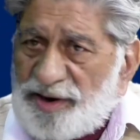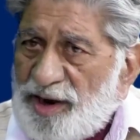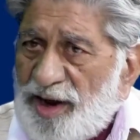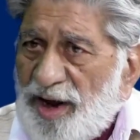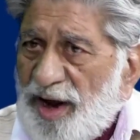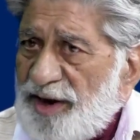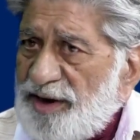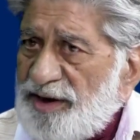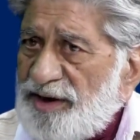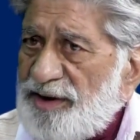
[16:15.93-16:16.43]

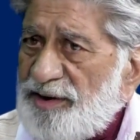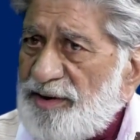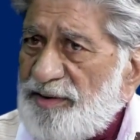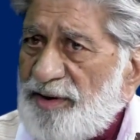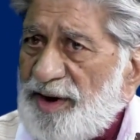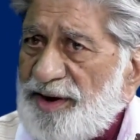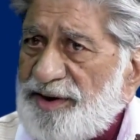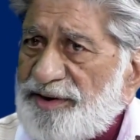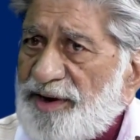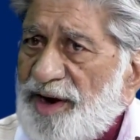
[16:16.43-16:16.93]

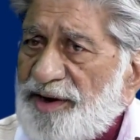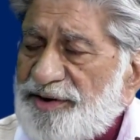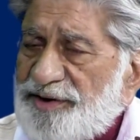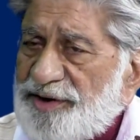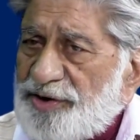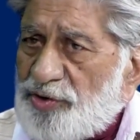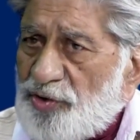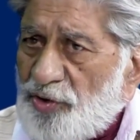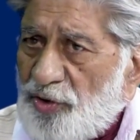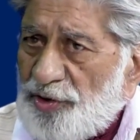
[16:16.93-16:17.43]
I
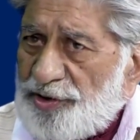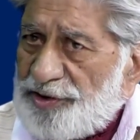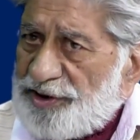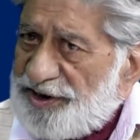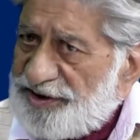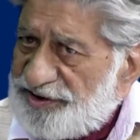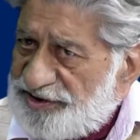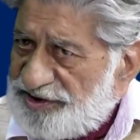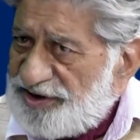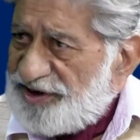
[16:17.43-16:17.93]
recall
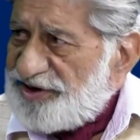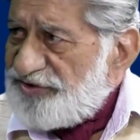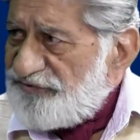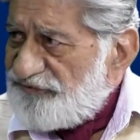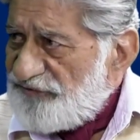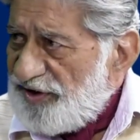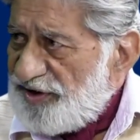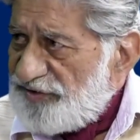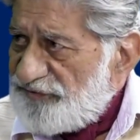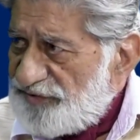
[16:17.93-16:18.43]

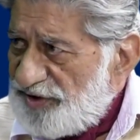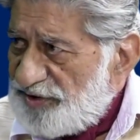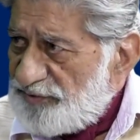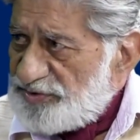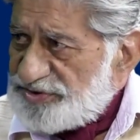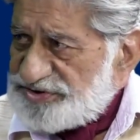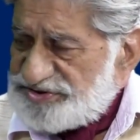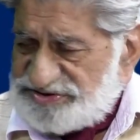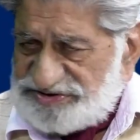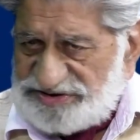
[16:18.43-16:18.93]
1985 there
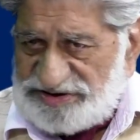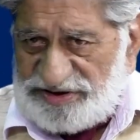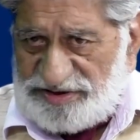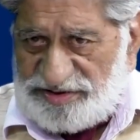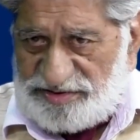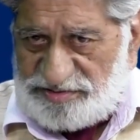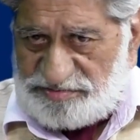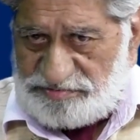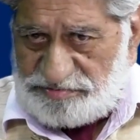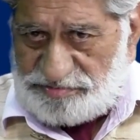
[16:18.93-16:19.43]
was
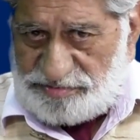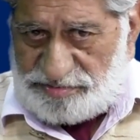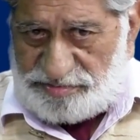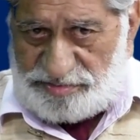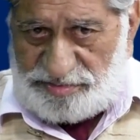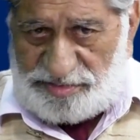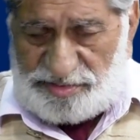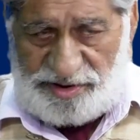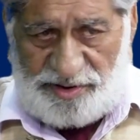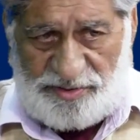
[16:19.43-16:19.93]

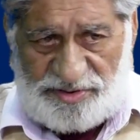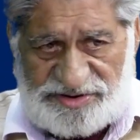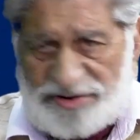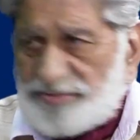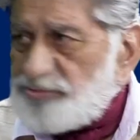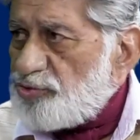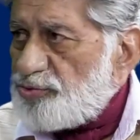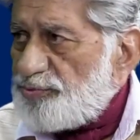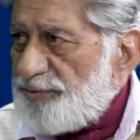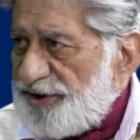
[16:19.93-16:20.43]
a
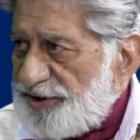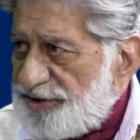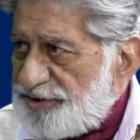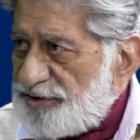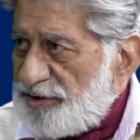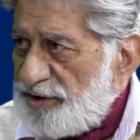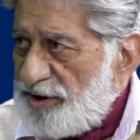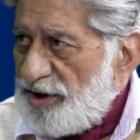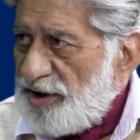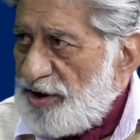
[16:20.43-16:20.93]
movement
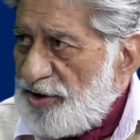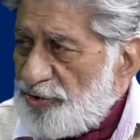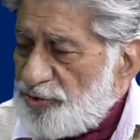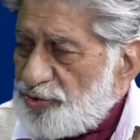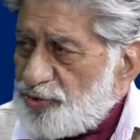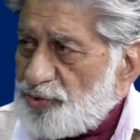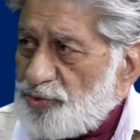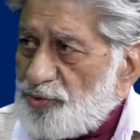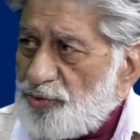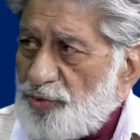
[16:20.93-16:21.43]

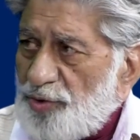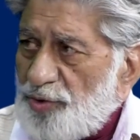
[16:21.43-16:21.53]
to